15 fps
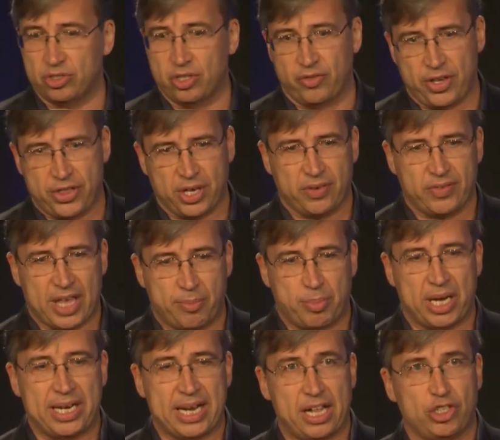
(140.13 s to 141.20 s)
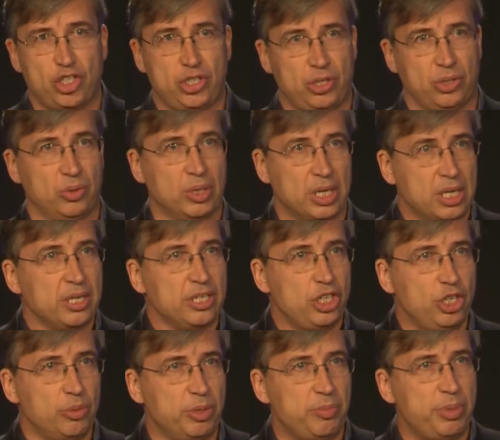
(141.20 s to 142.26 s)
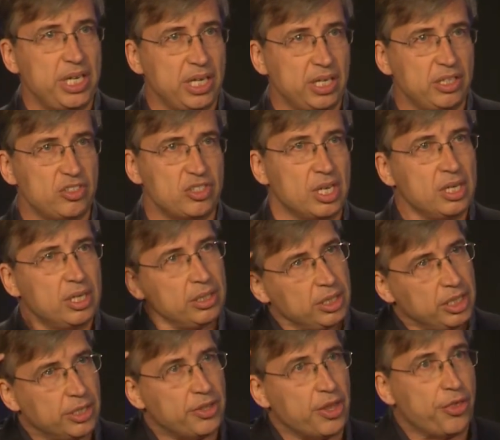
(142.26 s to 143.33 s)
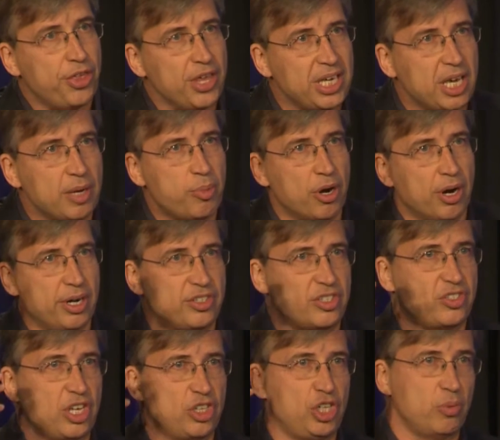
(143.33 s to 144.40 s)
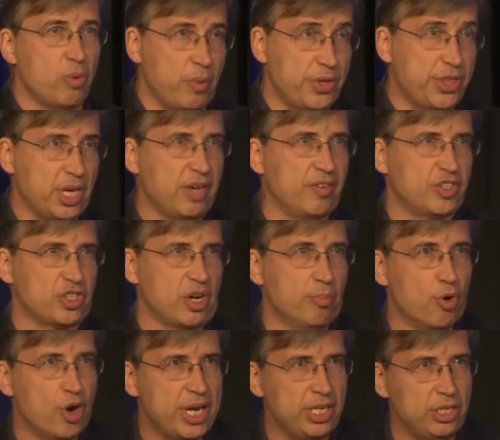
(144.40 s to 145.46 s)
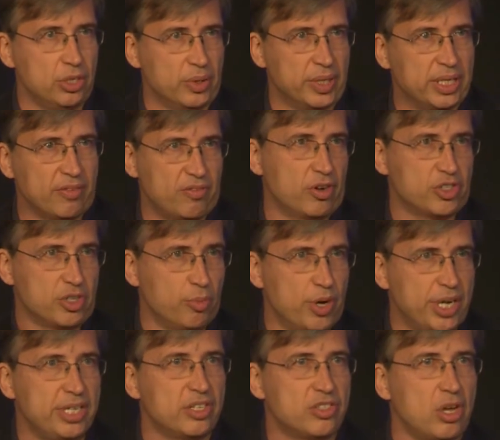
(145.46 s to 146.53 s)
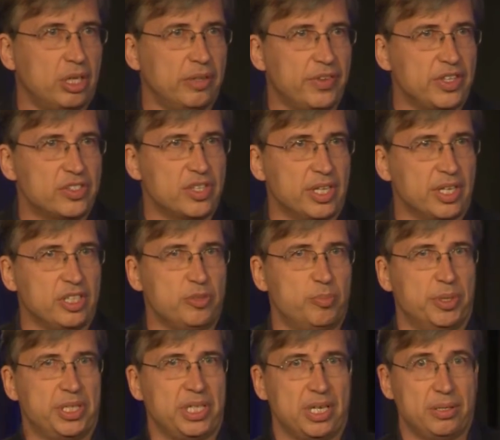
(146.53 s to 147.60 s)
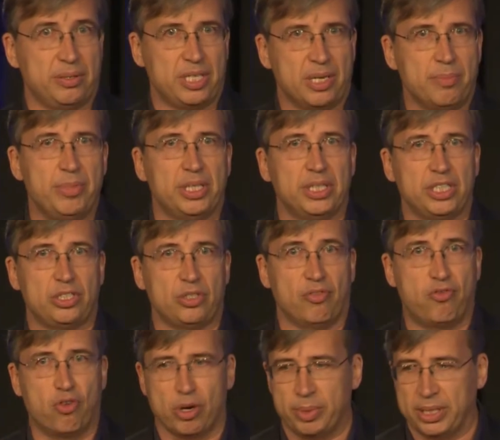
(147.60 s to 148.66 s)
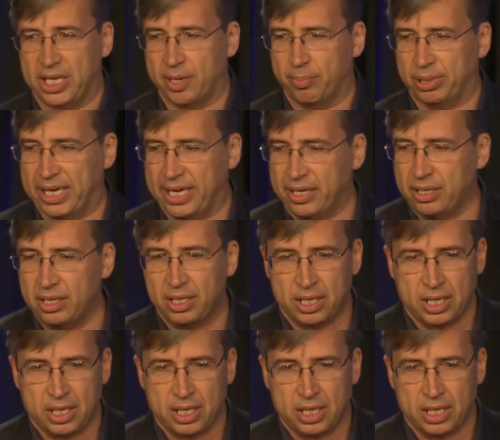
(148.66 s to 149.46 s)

So if we think of that by analogy to human beings, you know, the thinking part is essentially what we think of as our brain doing. Of course, our brain does all of these things, but the ability to formulate a plan.